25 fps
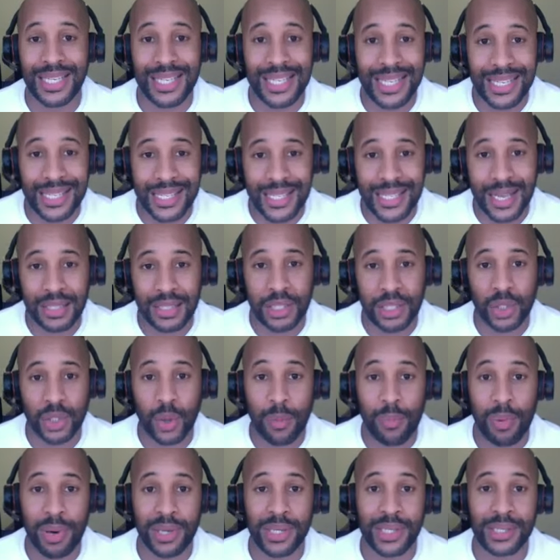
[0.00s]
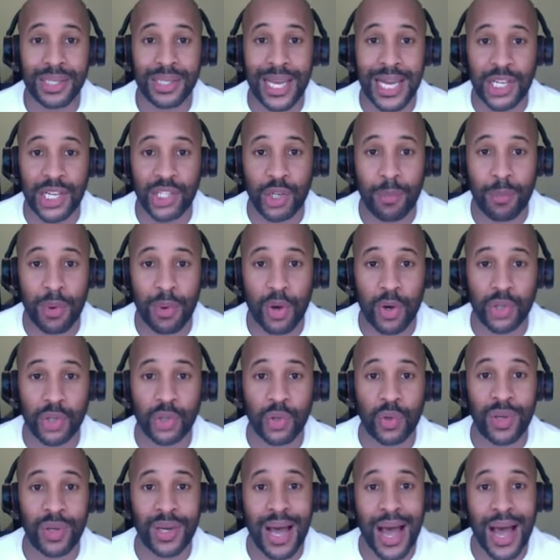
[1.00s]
easier to do a presentation because you can